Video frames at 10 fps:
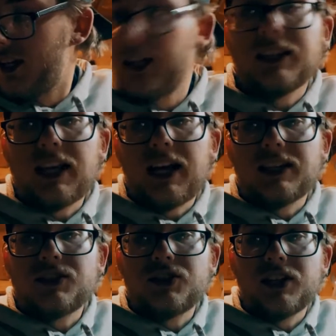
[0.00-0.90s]
Get that
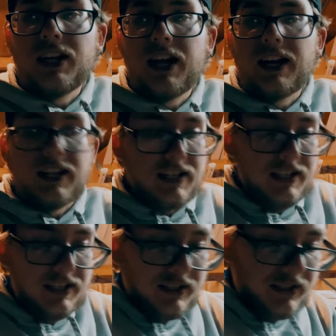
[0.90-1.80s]
shit out of
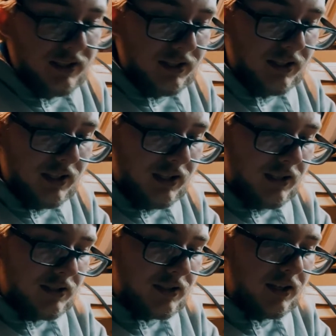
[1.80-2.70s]
here.
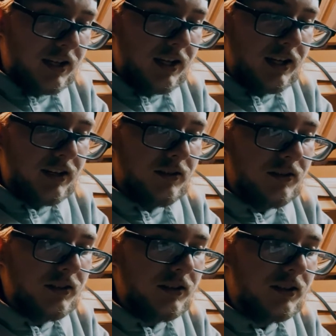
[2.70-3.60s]
So
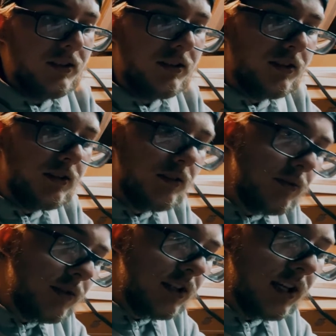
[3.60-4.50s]
now,
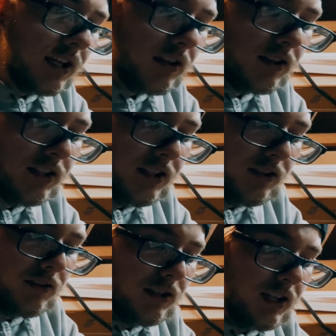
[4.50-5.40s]
we take our
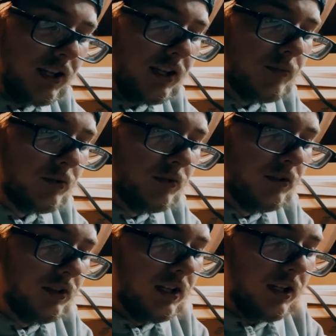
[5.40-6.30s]
little cable
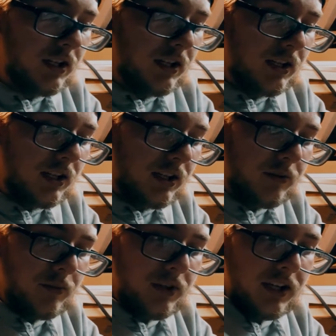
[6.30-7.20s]

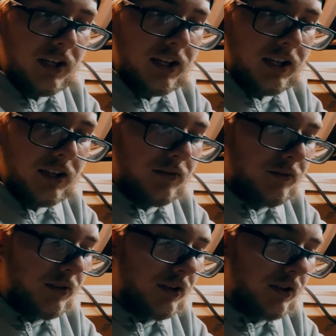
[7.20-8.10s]
that we
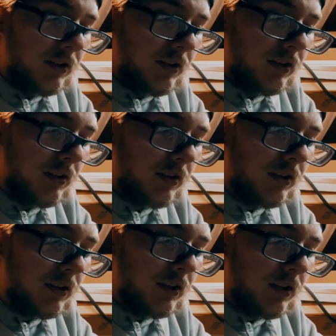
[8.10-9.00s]
have
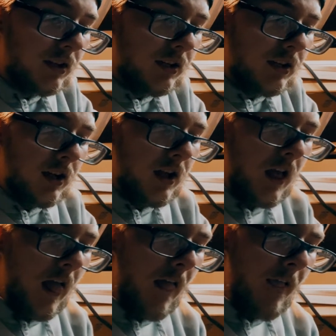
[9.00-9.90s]

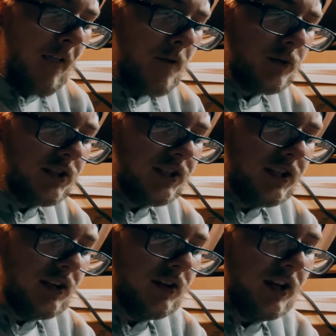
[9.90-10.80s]
and we
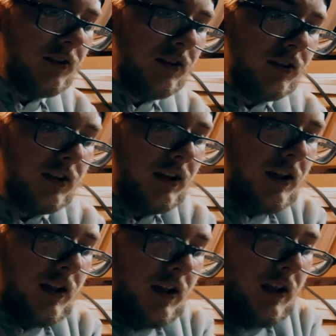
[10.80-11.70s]
stick her down on.
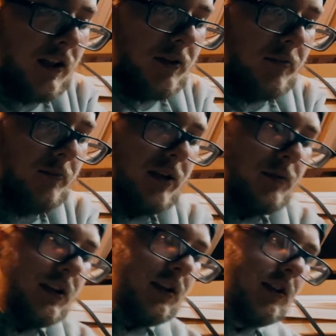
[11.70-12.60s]

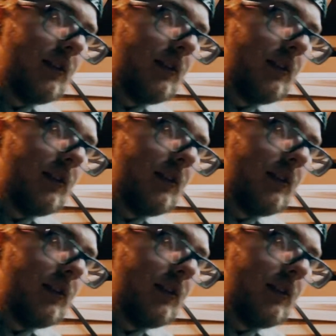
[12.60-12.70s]
Maybe.